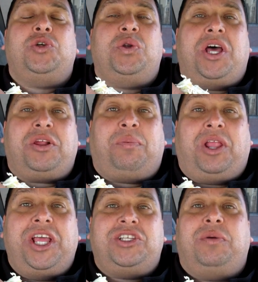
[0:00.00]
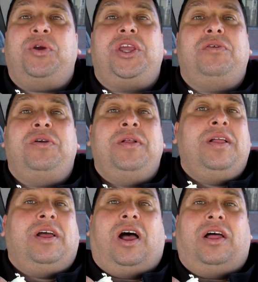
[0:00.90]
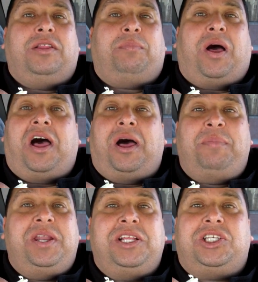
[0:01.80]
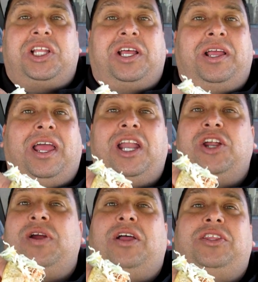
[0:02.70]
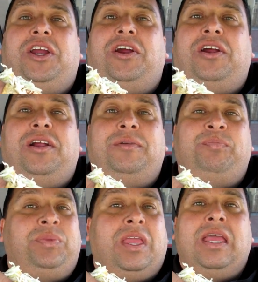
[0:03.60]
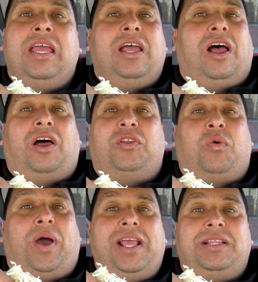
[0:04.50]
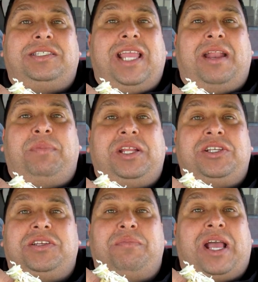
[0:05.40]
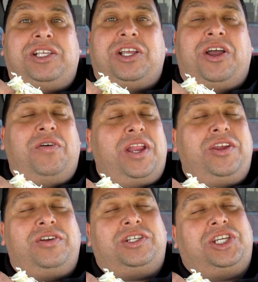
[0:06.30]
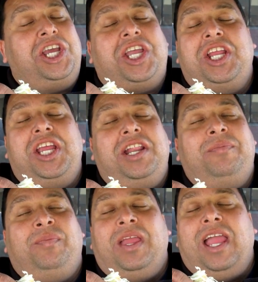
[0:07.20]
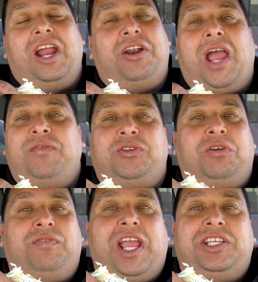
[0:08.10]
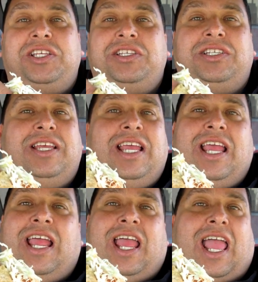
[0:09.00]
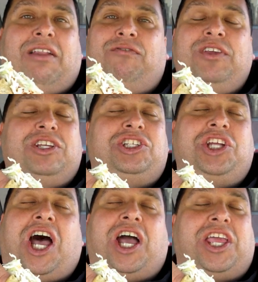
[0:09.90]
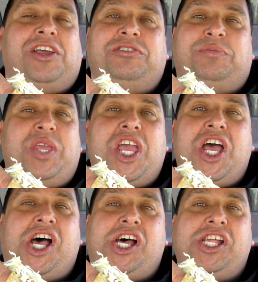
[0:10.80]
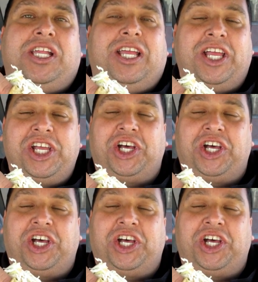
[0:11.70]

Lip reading: to another place. It'll bring you on the Baja Peninsula, and you're out there on the white sand beaches of Mexico, and you're just kicking it, and you're having cervezas and fish tacos, man.